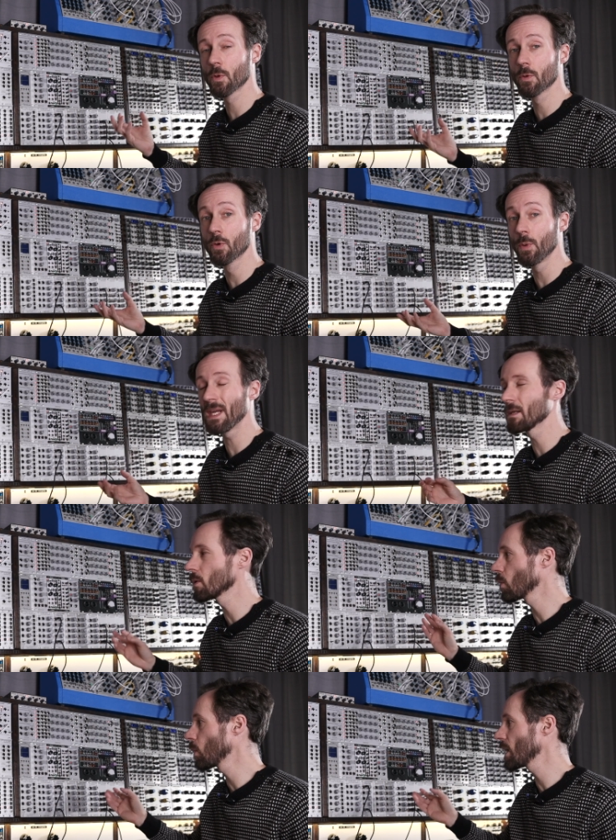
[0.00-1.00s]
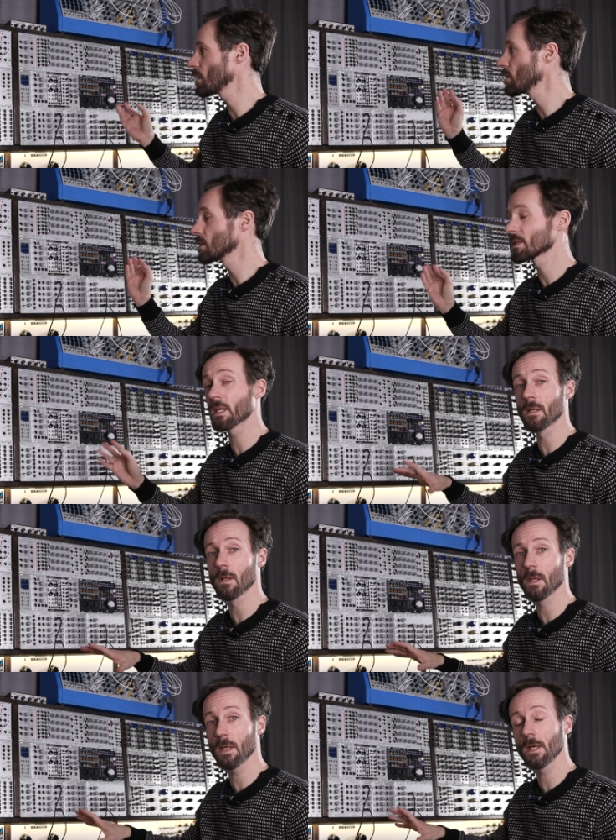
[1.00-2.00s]
green when the
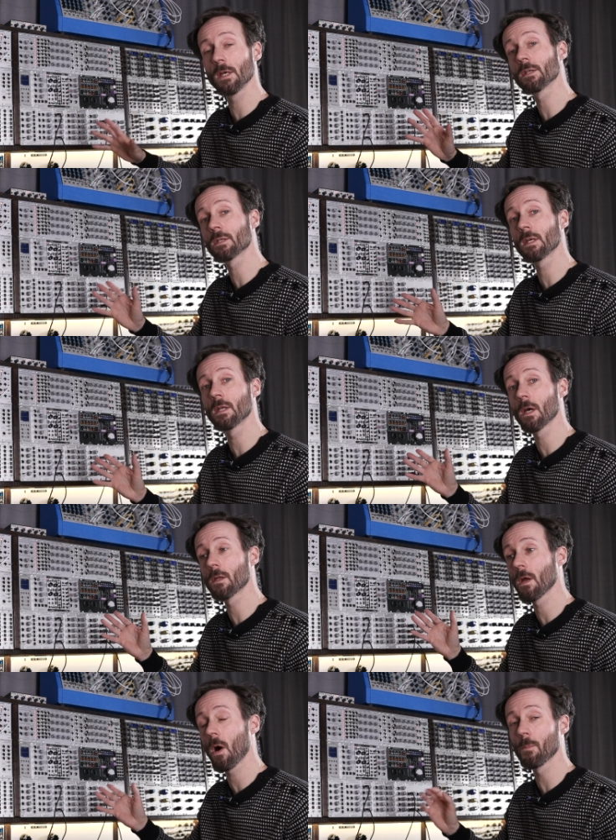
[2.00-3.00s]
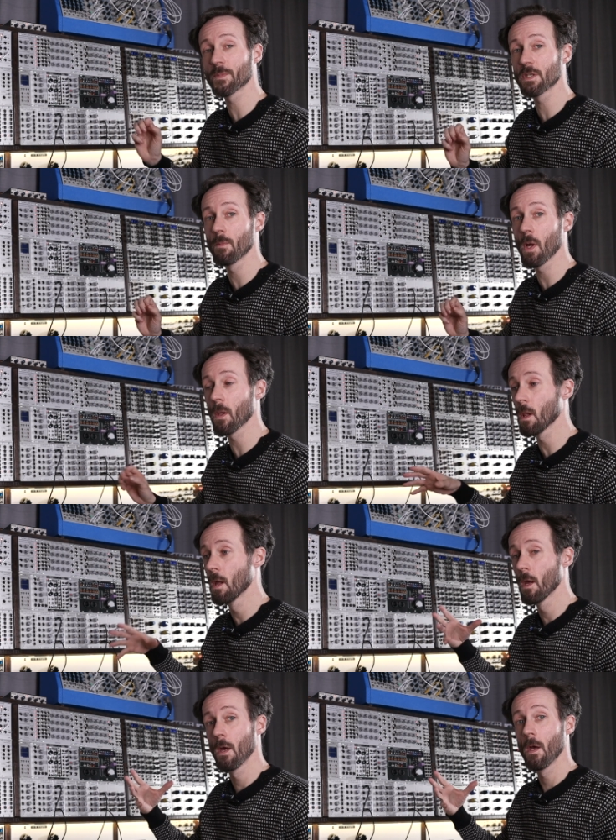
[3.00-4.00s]
signal is in an optimal
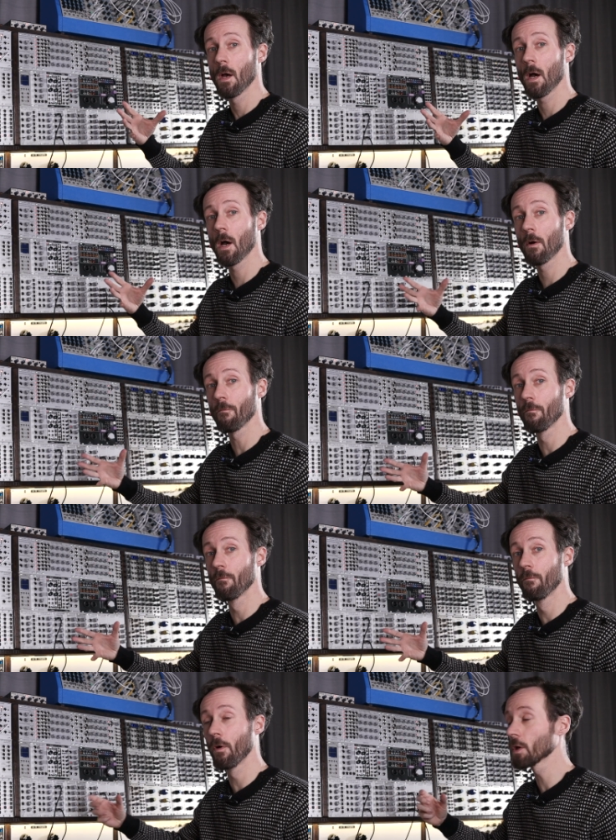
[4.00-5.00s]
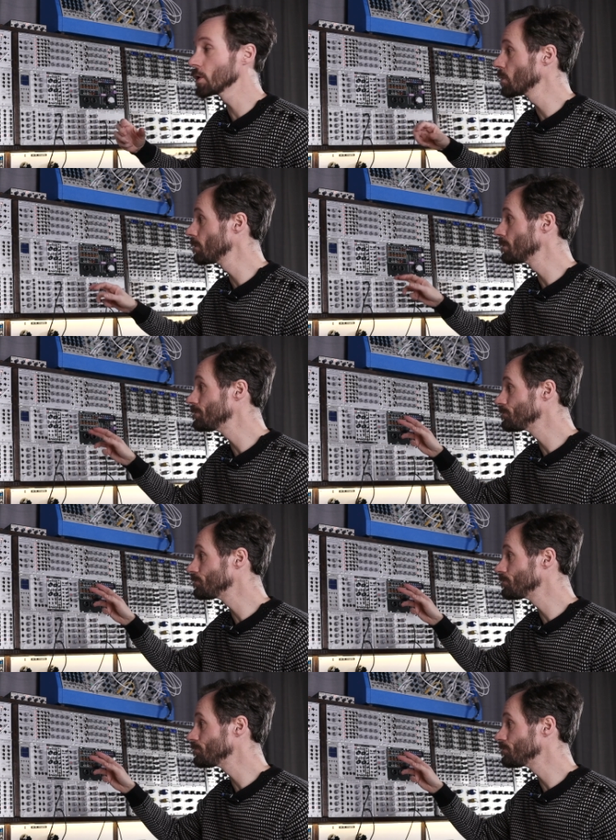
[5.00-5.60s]
uh, volume,